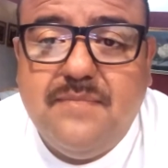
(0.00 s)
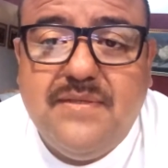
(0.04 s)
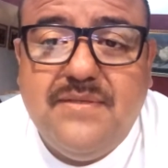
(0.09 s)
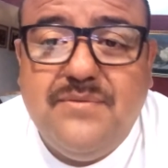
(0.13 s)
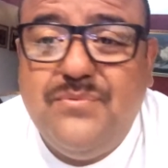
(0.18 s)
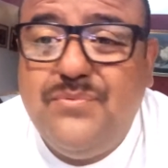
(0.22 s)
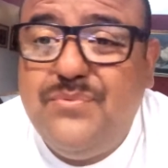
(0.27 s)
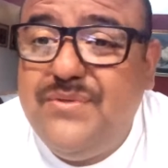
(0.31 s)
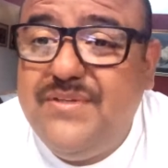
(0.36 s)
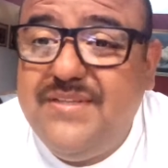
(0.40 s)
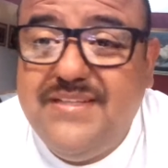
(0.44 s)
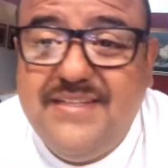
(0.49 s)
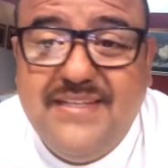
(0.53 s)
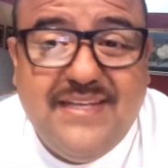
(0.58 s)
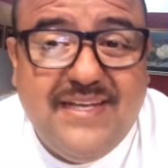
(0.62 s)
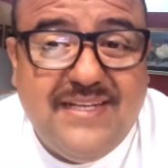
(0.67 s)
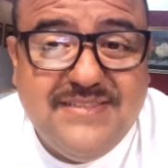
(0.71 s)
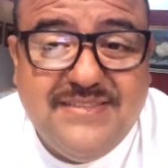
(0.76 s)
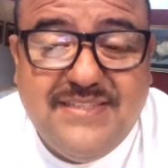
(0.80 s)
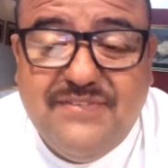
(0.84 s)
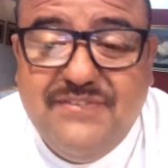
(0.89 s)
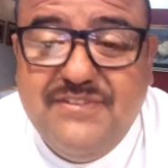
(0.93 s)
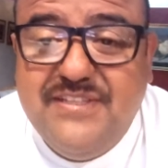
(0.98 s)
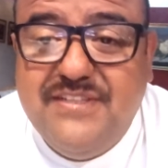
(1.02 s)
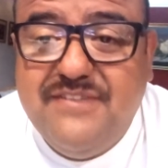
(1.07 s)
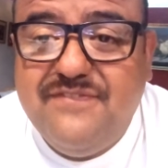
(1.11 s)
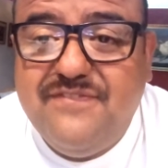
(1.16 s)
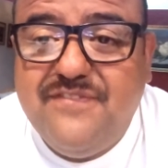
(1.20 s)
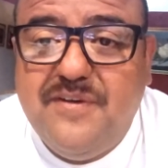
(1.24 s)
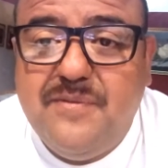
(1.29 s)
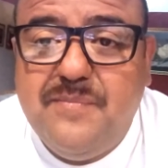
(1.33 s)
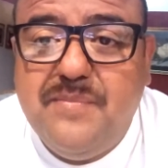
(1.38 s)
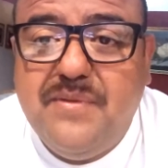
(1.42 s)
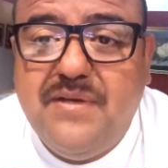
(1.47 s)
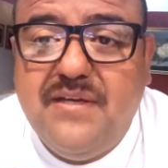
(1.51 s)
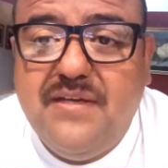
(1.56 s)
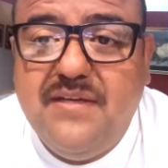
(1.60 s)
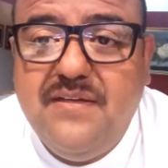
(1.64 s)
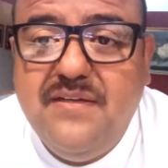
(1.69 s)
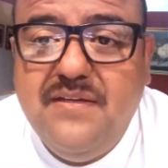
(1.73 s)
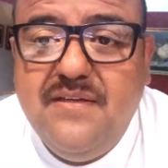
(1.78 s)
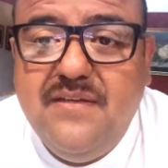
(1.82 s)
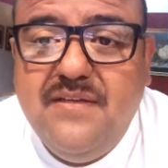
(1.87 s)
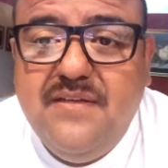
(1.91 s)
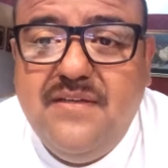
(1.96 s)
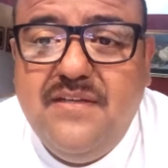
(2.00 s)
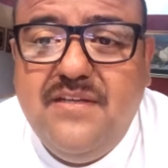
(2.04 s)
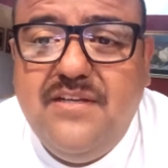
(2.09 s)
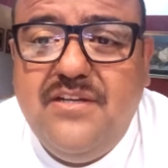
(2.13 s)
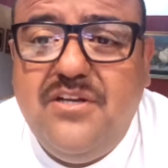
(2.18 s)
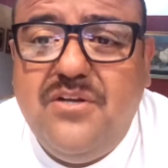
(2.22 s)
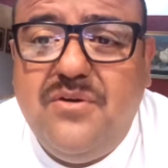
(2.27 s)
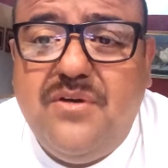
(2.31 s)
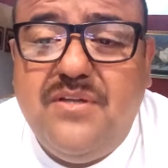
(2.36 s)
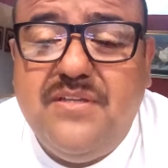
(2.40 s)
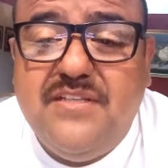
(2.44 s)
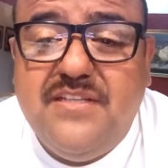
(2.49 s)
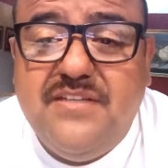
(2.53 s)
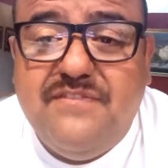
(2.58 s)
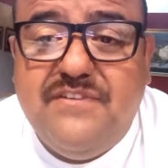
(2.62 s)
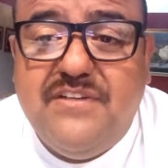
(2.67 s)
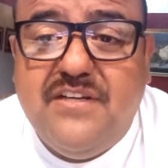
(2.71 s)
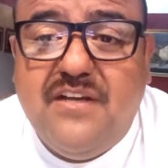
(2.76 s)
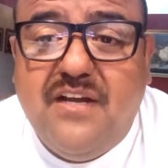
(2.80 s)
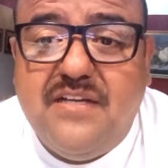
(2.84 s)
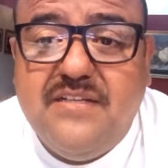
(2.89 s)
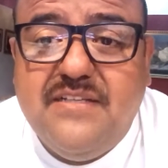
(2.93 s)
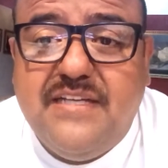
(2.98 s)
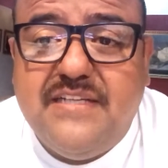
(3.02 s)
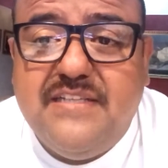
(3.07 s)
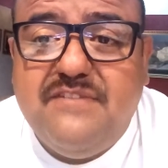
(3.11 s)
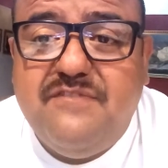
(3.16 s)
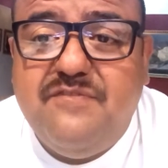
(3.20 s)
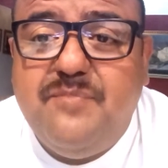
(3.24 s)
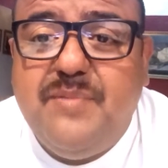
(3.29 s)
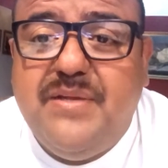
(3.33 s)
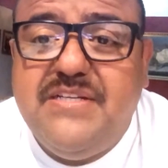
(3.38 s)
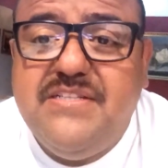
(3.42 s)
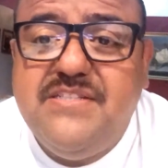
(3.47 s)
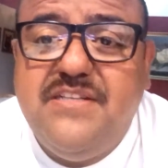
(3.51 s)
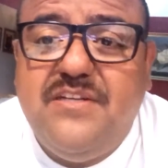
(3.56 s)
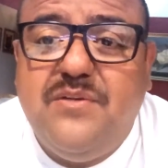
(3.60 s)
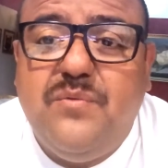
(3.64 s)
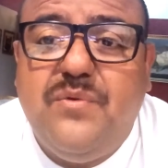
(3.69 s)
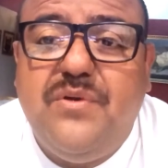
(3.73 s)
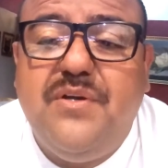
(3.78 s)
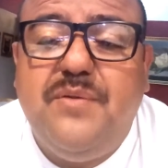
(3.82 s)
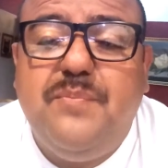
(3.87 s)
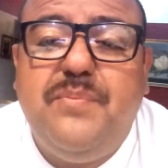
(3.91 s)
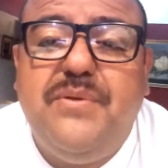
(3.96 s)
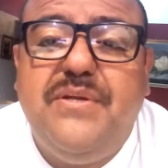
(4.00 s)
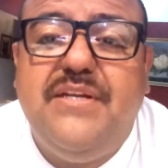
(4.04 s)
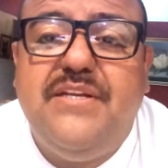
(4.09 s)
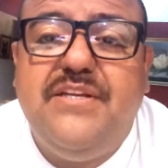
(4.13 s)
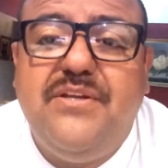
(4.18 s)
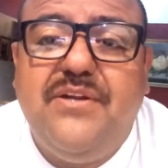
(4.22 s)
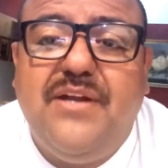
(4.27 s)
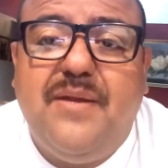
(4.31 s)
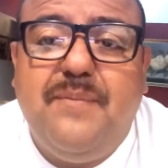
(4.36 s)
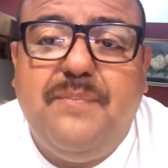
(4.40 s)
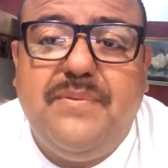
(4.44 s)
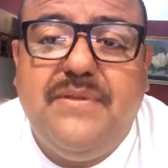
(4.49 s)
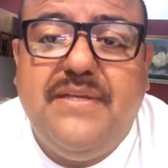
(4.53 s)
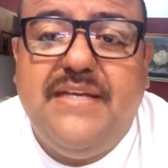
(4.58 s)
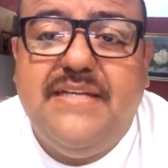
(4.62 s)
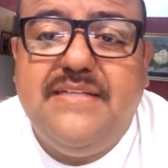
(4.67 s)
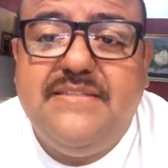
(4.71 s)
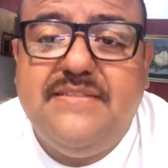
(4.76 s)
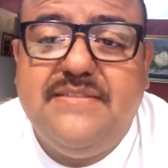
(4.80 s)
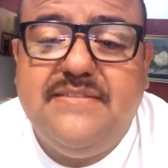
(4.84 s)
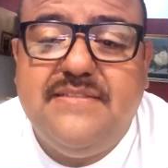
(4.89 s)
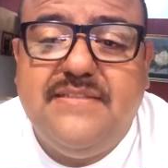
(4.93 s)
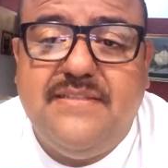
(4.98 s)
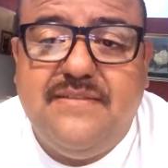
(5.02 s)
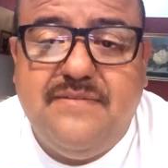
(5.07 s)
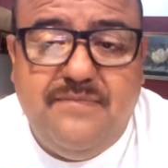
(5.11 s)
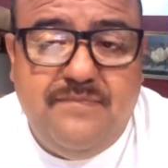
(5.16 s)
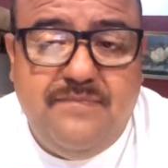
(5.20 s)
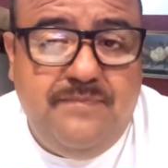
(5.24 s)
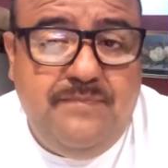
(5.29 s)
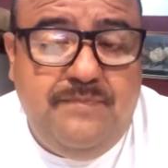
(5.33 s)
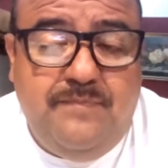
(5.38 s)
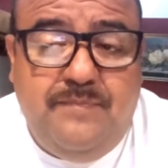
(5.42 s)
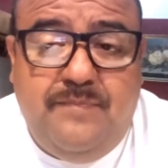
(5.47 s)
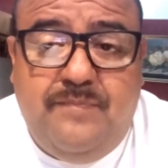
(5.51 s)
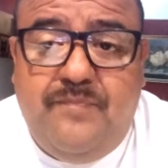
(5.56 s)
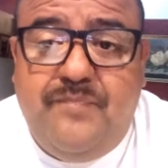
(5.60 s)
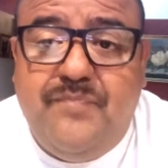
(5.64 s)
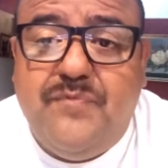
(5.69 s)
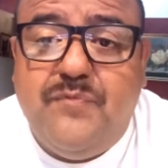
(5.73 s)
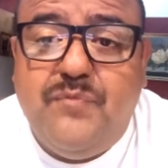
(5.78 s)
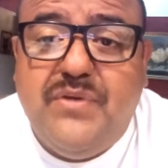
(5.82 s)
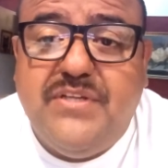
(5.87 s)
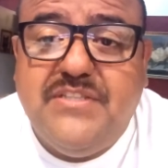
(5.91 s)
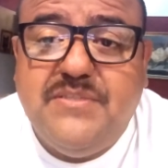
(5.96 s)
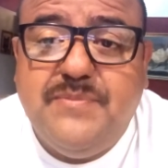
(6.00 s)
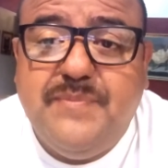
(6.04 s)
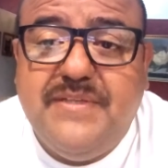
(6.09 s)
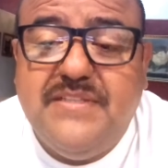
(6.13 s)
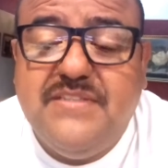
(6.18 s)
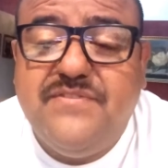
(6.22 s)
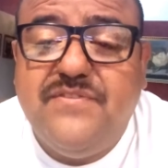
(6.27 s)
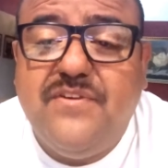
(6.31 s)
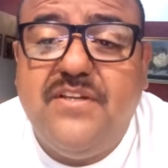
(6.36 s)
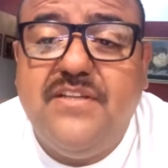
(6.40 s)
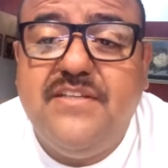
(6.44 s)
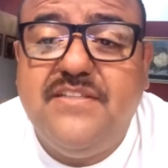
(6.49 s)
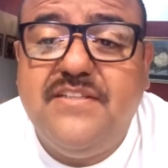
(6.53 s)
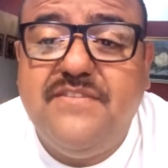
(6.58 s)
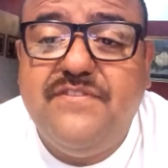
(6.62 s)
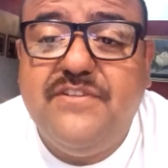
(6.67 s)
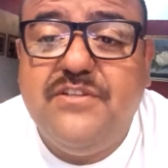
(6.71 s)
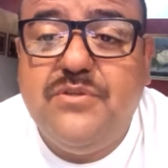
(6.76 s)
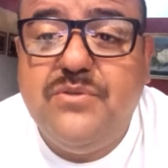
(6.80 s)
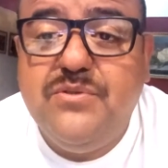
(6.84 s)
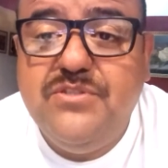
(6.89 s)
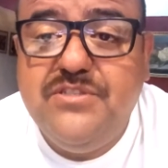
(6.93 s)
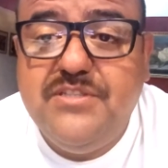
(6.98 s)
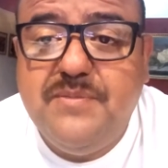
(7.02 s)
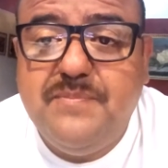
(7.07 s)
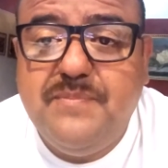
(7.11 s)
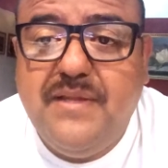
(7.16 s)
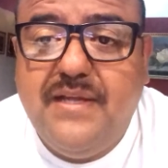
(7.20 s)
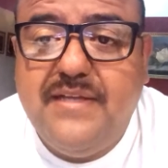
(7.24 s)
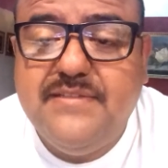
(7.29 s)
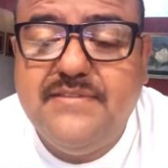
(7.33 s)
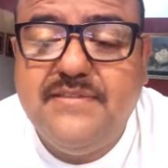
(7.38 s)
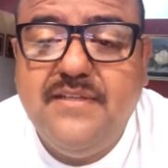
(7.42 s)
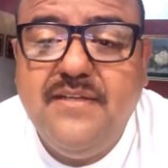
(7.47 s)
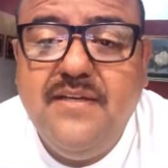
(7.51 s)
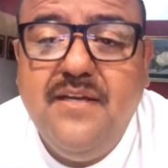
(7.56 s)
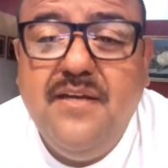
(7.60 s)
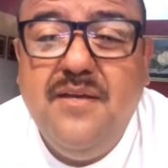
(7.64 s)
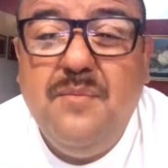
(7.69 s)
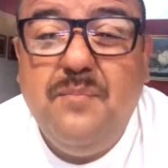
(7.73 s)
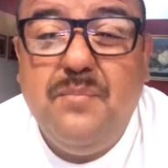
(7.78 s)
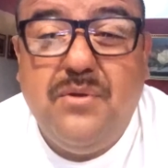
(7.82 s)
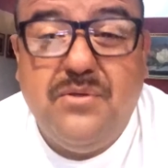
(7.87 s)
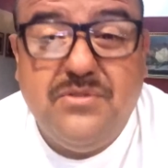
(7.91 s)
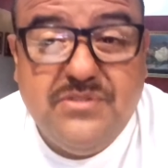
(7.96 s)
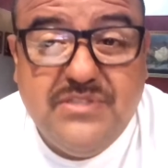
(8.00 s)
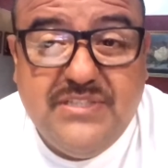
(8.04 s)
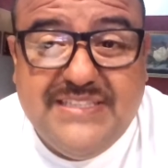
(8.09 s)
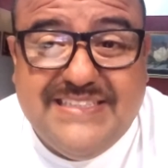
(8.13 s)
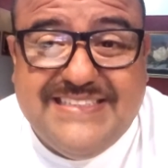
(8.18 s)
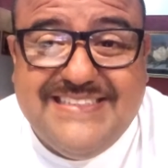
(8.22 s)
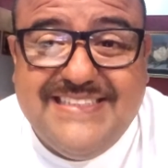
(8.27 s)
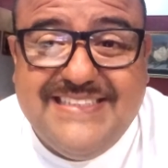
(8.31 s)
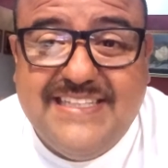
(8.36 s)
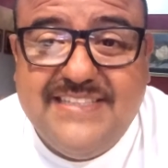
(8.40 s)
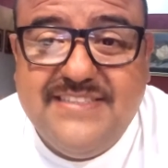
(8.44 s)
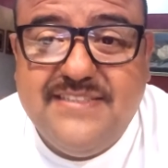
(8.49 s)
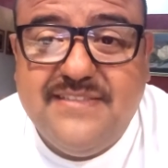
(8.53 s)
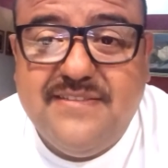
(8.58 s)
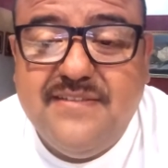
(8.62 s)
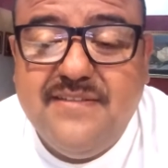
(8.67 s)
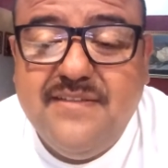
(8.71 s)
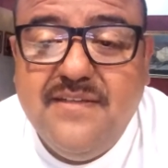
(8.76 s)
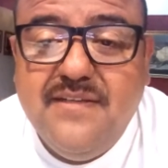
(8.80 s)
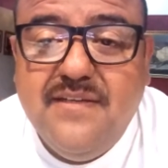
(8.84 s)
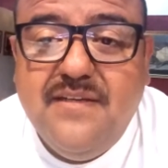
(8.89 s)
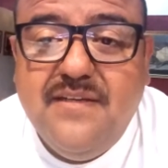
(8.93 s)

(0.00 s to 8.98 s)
It really has everything from all the different contact information and where to put in your applications and resumes for all the different cruise ship lines, but also concessionaires